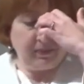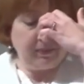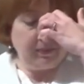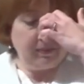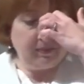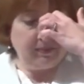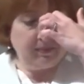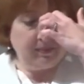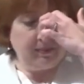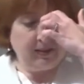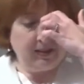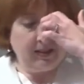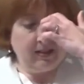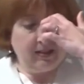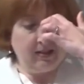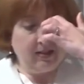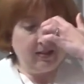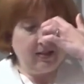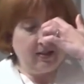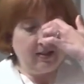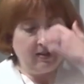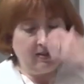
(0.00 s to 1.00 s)

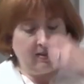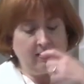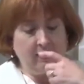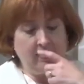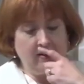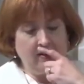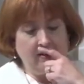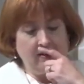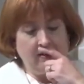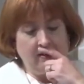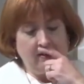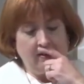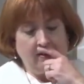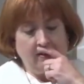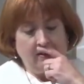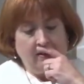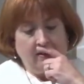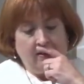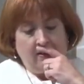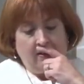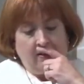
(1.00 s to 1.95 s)
Nothing is said.